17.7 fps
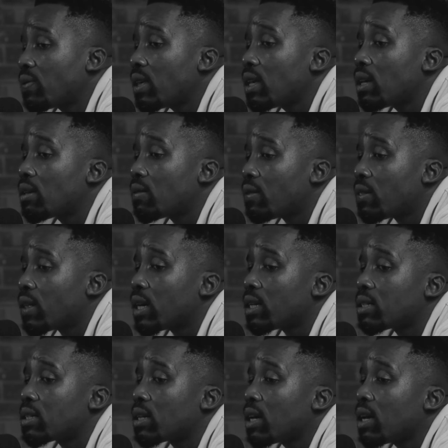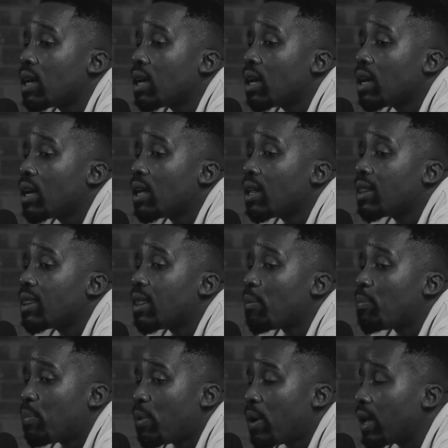think that the
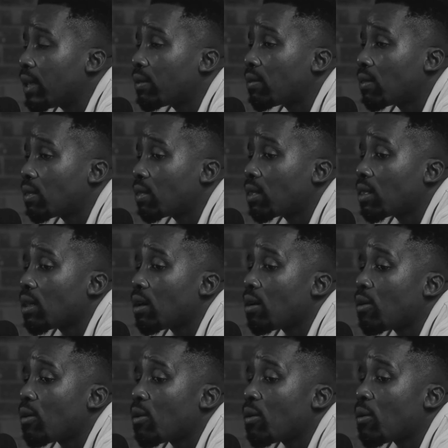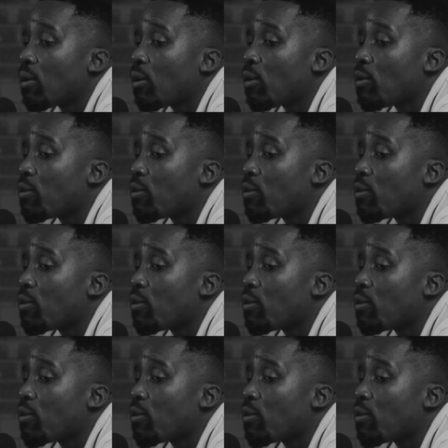best of